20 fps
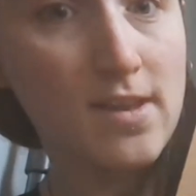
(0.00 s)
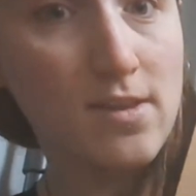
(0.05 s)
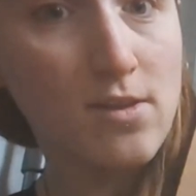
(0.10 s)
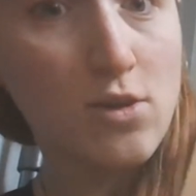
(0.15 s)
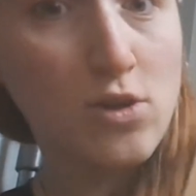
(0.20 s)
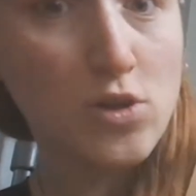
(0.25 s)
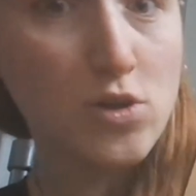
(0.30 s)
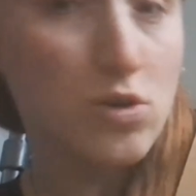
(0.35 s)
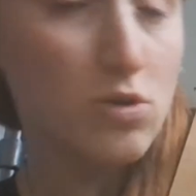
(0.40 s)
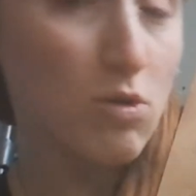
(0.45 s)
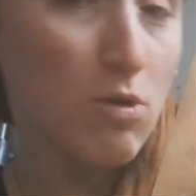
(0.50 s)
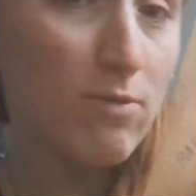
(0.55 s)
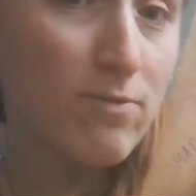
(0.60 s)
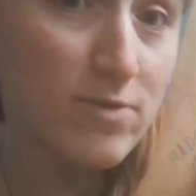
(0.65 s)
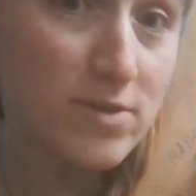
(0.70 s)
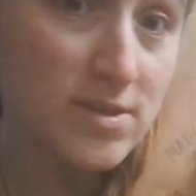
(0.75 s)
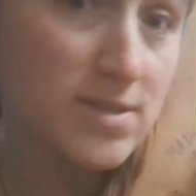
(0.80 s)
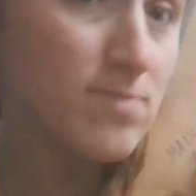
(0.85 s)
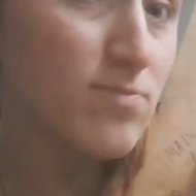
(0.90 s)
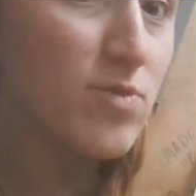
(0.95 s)
You could go for
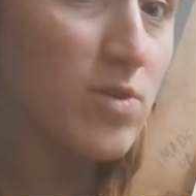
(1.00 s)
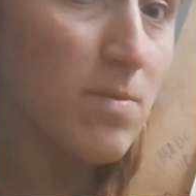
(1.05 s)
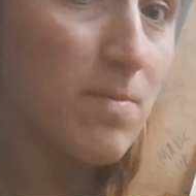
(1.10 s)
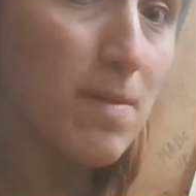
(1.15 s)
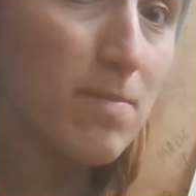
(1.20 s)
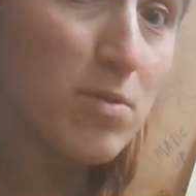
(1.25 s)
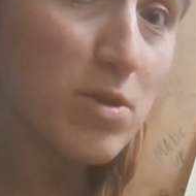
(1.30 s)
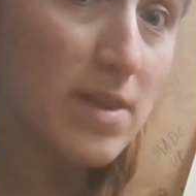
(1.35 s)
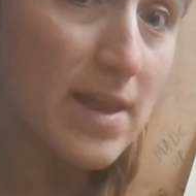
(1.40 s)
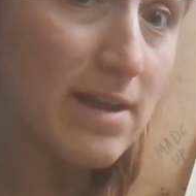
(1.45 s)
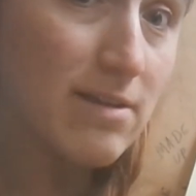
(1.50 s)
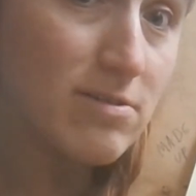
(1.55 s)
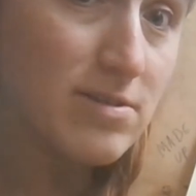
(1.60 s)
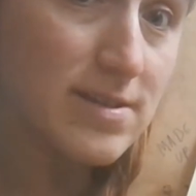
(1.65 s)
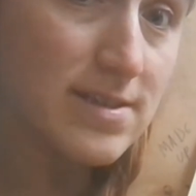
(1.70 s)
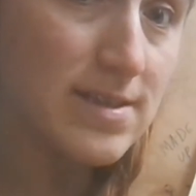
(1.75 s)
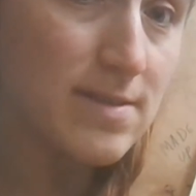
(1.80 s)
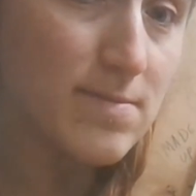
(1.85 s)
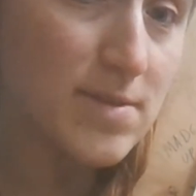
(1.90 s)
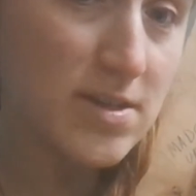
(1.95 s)
some real bubble letters
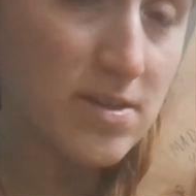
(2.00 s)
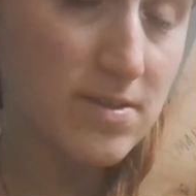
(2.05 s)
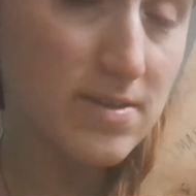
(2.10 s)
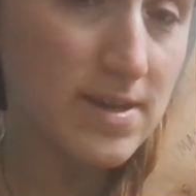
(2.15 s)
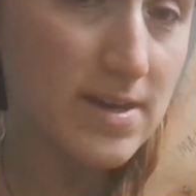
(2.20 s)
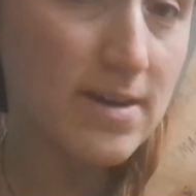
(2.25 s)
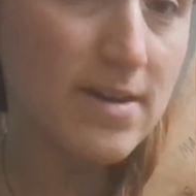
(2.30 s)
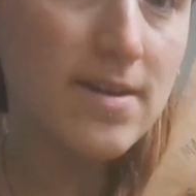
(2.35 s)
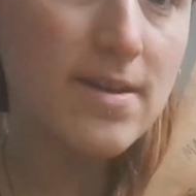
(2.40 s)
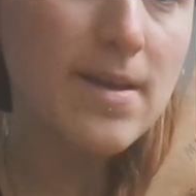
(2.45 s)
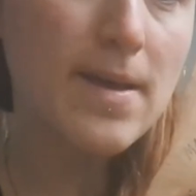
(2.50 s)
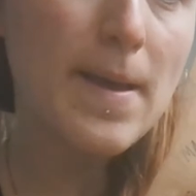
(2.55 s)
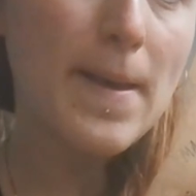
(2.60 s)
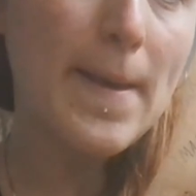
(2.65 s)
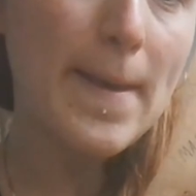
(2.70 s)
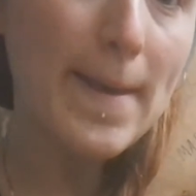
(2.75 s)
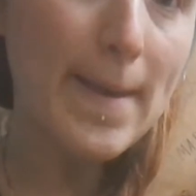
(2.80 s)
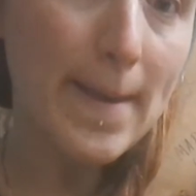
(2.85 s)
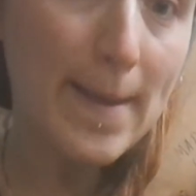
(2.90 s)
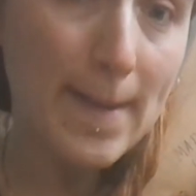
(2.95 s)
in the middle there.
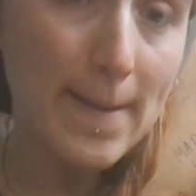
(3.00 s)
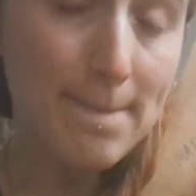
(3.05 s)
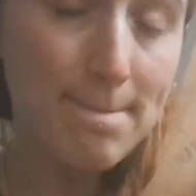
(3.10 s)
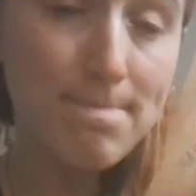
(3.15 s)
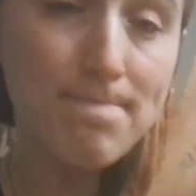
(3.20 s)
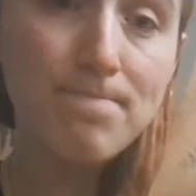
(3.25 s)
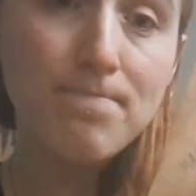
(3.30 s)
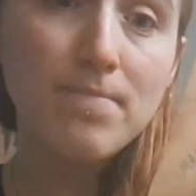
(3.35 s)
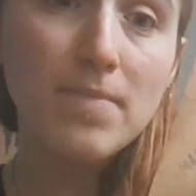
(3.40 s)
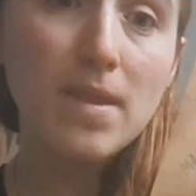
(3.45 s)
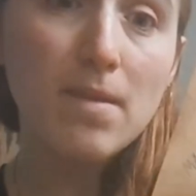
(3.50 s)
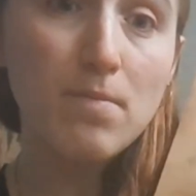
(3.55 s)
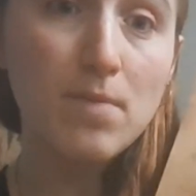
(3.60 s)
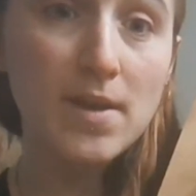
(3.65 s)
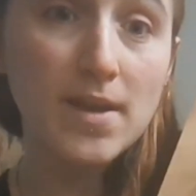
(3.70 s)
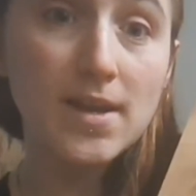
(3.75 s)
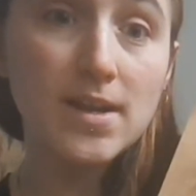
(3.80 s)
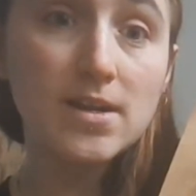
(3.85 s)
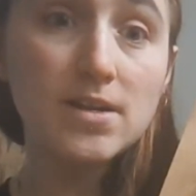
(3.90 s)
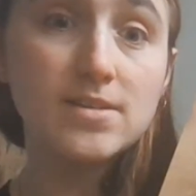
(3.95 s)
But
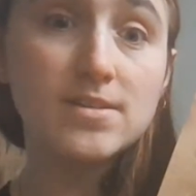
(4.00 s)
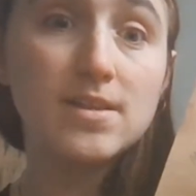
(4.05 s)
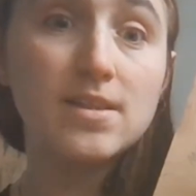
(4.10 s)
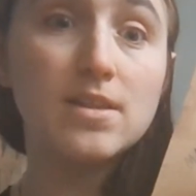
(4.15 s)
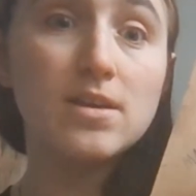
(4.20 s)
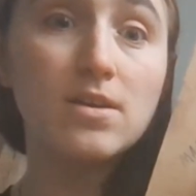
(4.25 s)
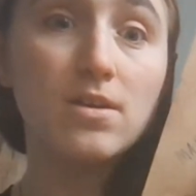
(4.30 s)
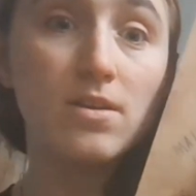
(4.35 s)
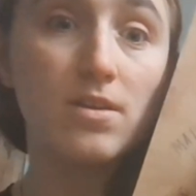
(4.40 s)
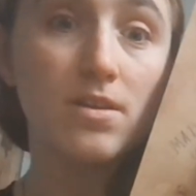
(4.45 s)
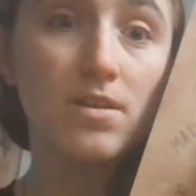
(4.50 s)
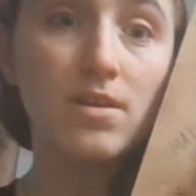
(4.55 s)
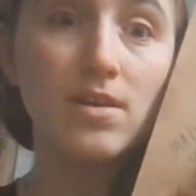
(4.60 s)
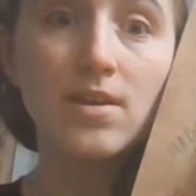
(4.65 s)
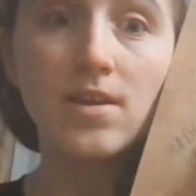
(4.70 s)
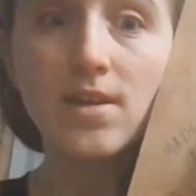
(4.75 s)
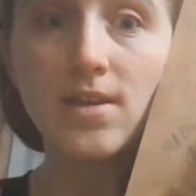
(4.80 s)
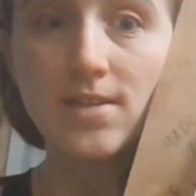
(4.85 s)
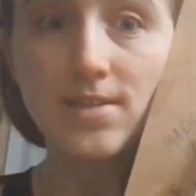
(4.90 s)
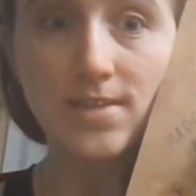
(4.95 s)
here's a little
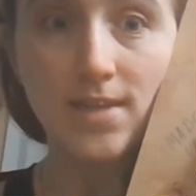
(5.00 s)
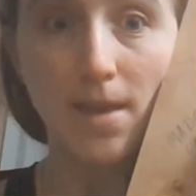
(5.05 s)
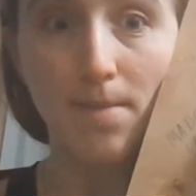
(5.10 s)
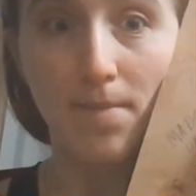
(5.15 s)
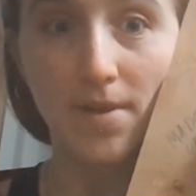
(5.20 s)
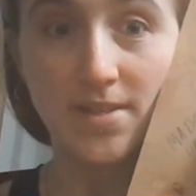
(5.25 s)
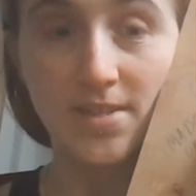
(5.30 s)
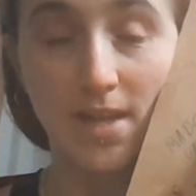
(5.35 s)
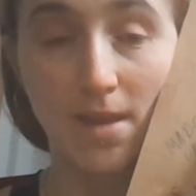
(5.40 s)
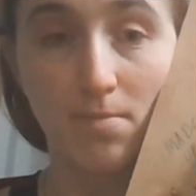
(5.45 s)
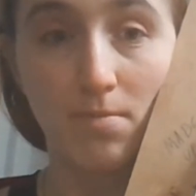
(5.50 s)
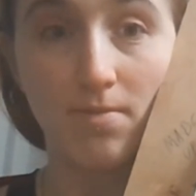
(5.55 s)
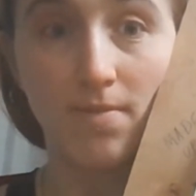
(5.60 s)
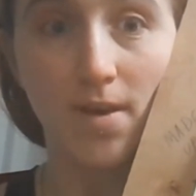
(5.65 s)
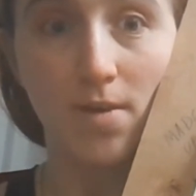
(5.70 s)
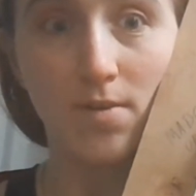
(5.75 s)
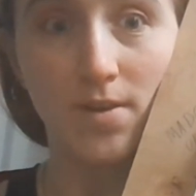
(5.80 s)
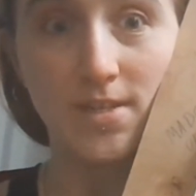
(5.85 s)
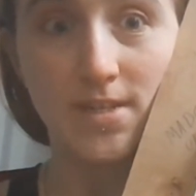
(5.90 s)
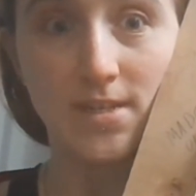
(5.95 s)
step by step of
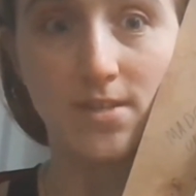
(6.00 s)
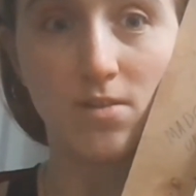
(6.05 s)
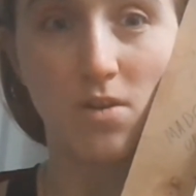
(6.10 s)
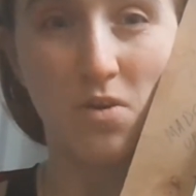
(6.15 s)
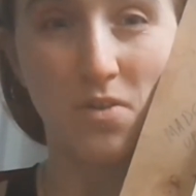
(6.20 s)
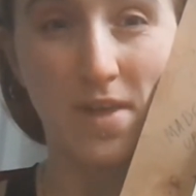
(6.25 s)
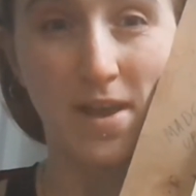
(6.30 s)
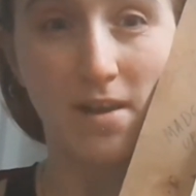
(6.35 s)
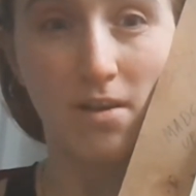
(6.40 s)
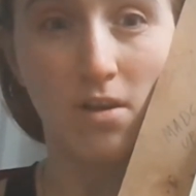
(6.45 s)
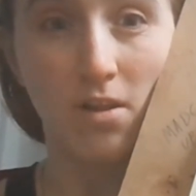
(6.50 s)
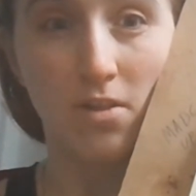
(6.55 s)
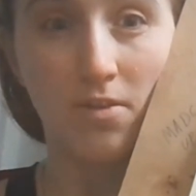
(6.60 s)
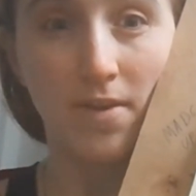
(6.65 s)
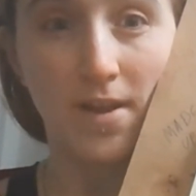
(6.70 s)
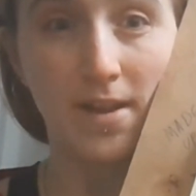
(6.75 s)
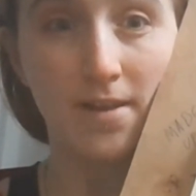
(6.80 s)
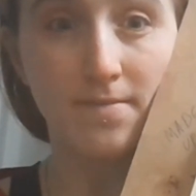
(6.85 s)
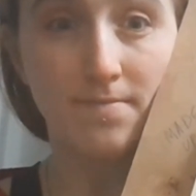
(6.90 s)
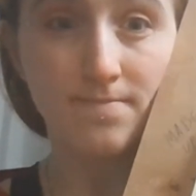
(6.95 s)
how I did all that colouring.